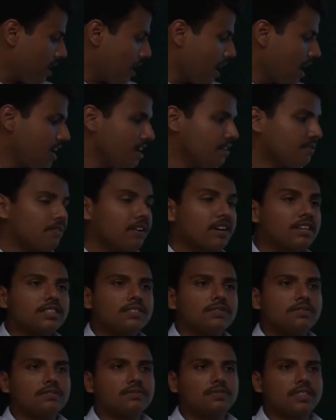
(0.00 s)

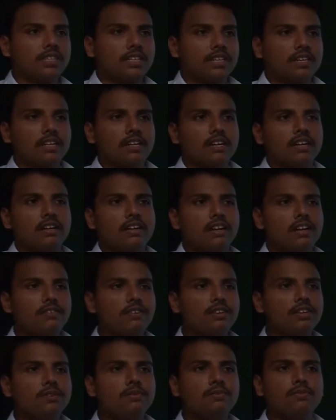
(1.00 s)
IFRS 15,
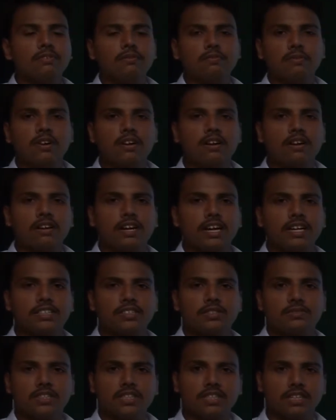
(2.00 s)
revenue from
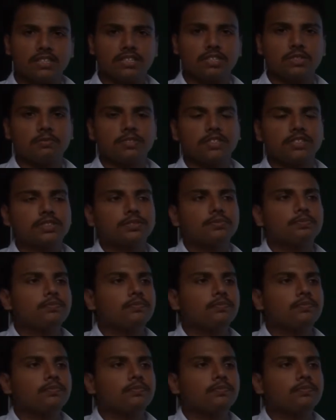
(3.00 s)
contracts with customers.